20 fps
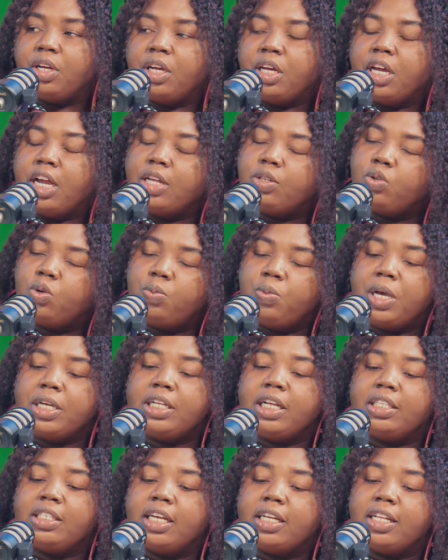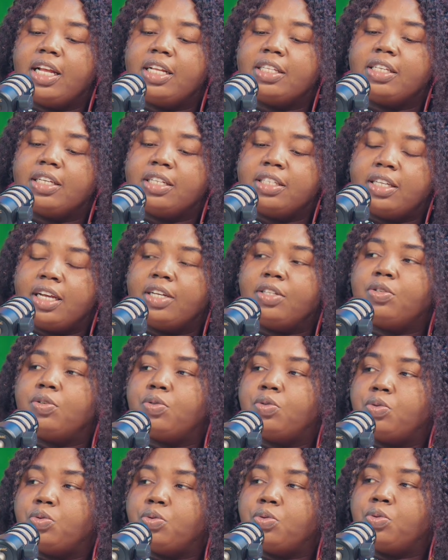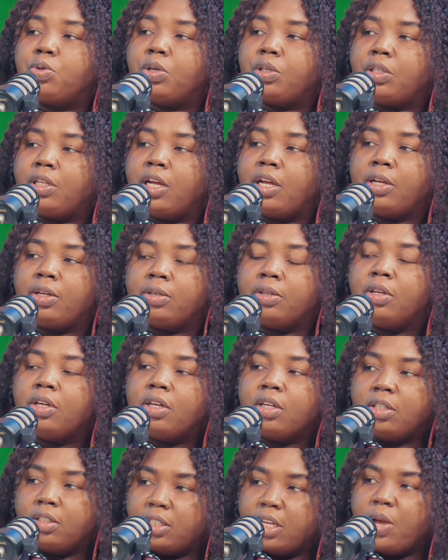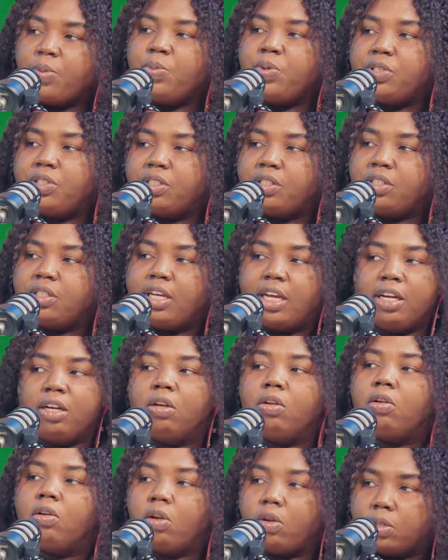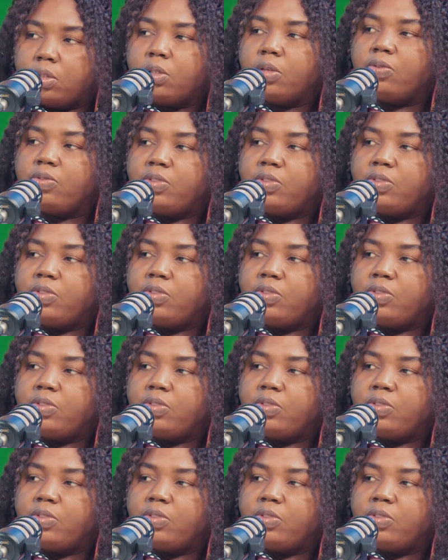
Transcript: It will make the tenant entitled to the damages, a lot of